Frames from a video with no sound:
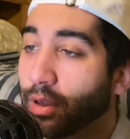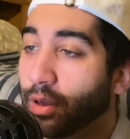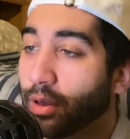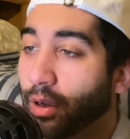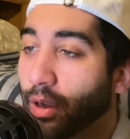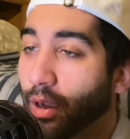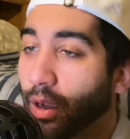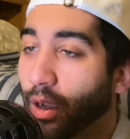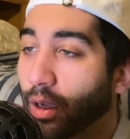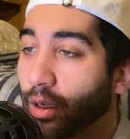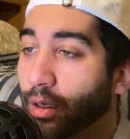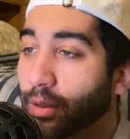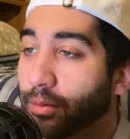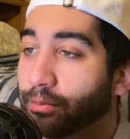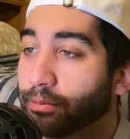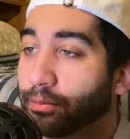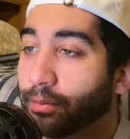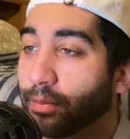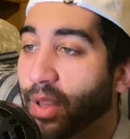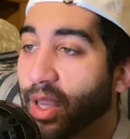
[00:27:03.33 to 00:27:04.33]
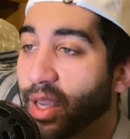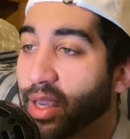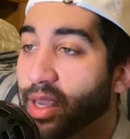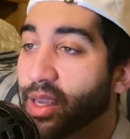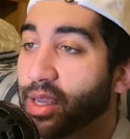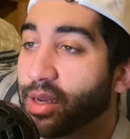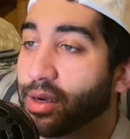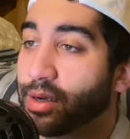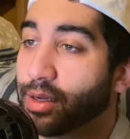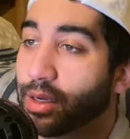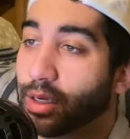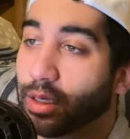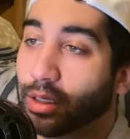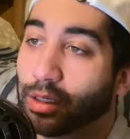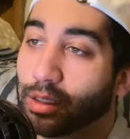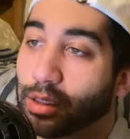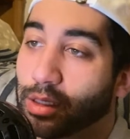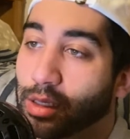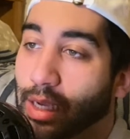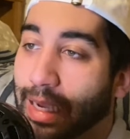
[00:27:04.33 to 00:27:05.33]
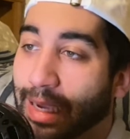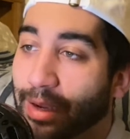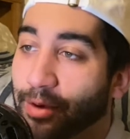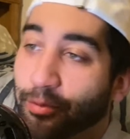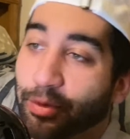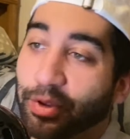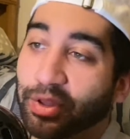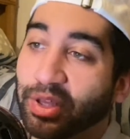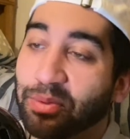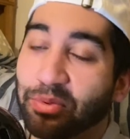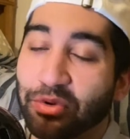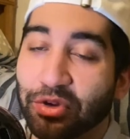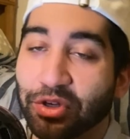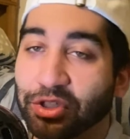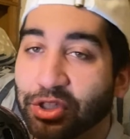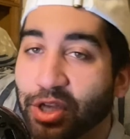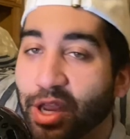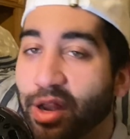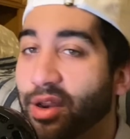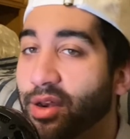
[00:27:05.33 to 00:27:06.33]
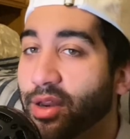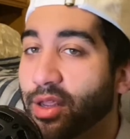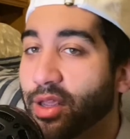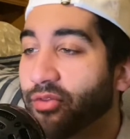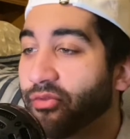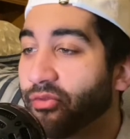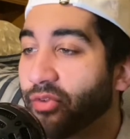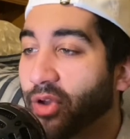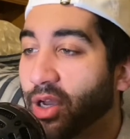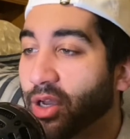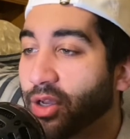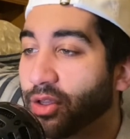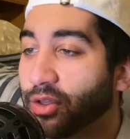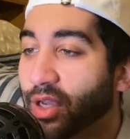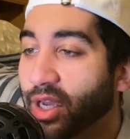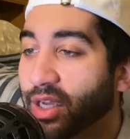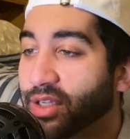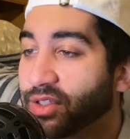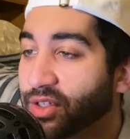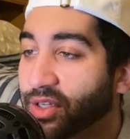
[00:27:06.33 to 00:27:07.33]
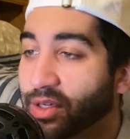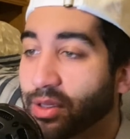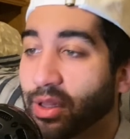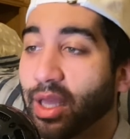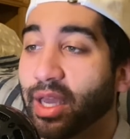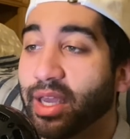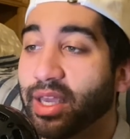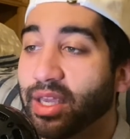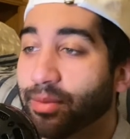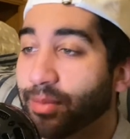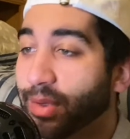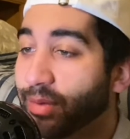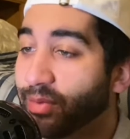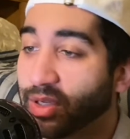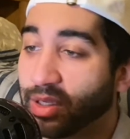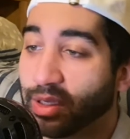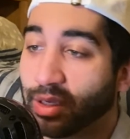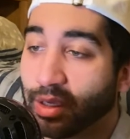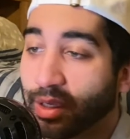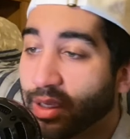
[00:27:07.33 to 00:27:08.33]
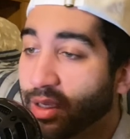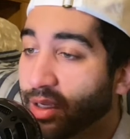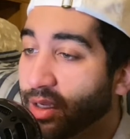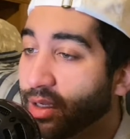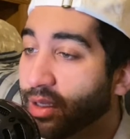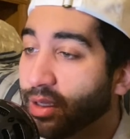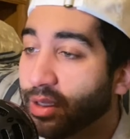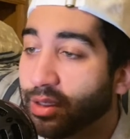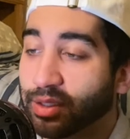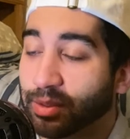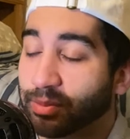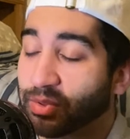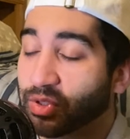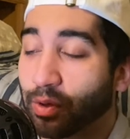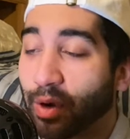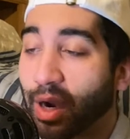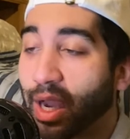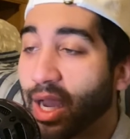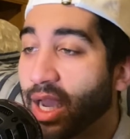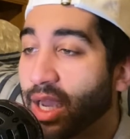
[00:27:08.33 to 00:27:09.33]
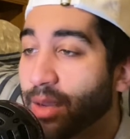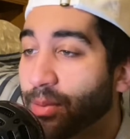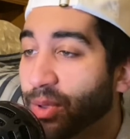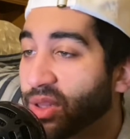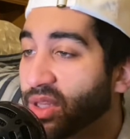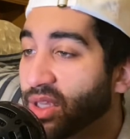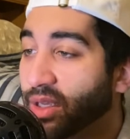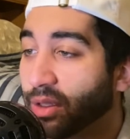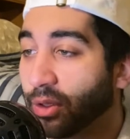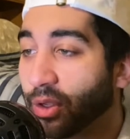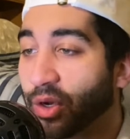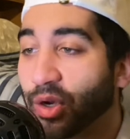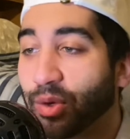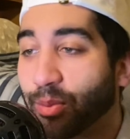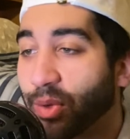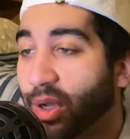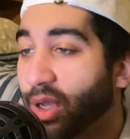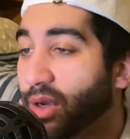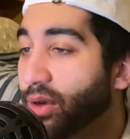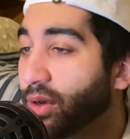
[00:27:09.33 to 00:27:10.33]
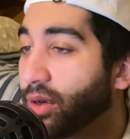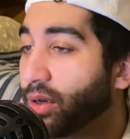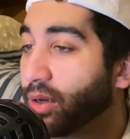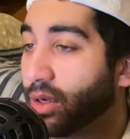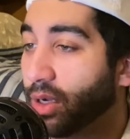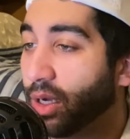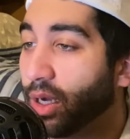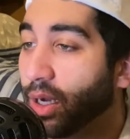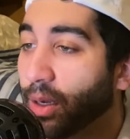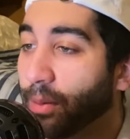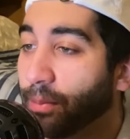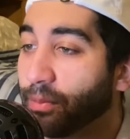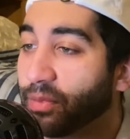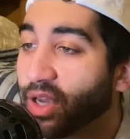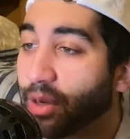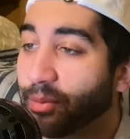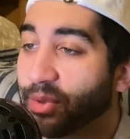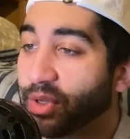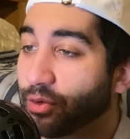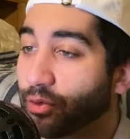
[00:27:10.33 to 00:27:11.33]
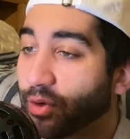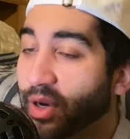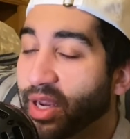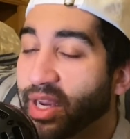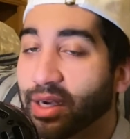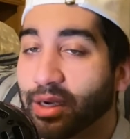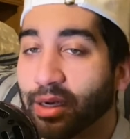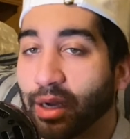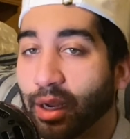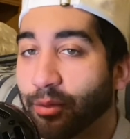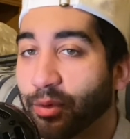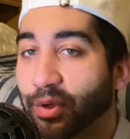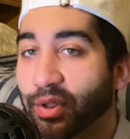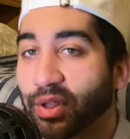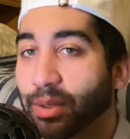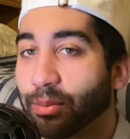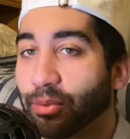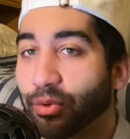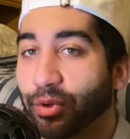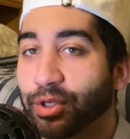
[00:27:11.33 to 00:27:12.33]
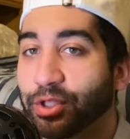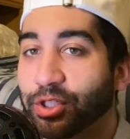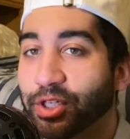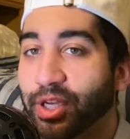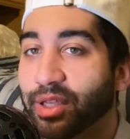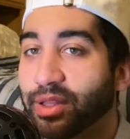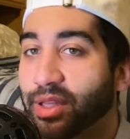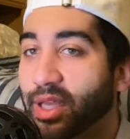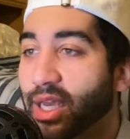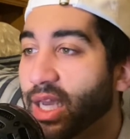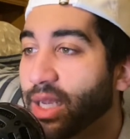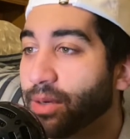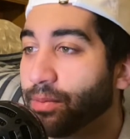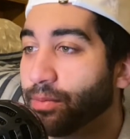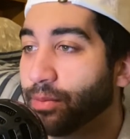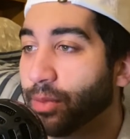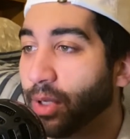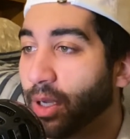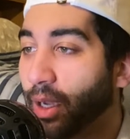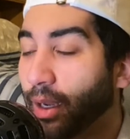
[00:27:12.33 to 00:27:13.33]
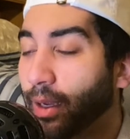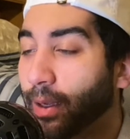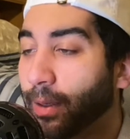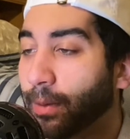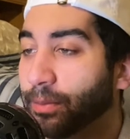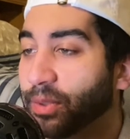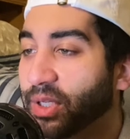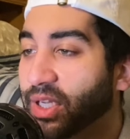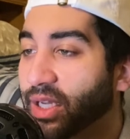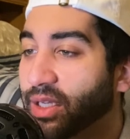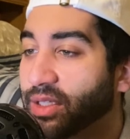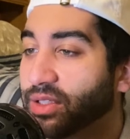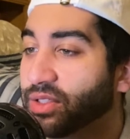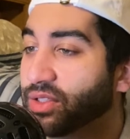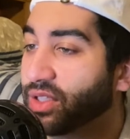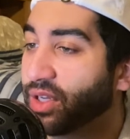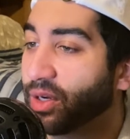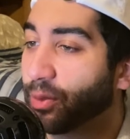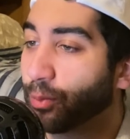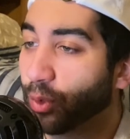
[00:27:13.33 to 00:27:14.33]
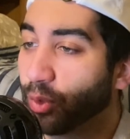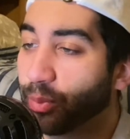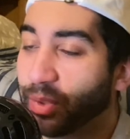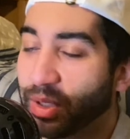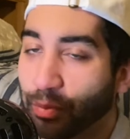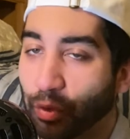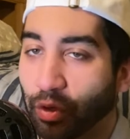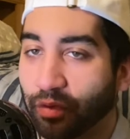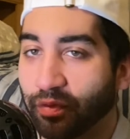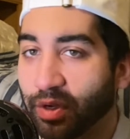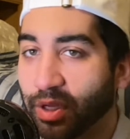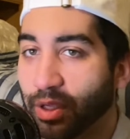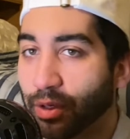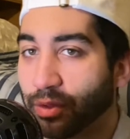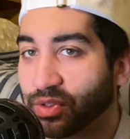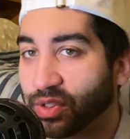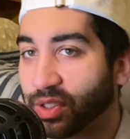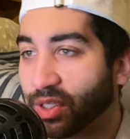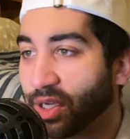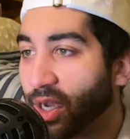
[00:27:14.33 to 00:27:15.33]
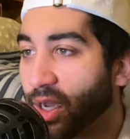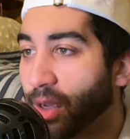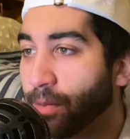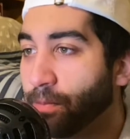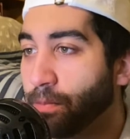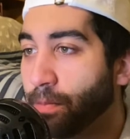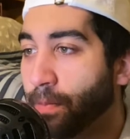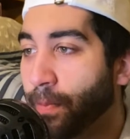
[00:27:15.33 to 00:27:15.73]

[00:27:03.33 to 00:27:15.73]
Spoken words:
And I'd really appreciate it if you guys could maybe subscribe, hit the alert button. That'd be great. I'd really appreciate that because there will be more videos to come.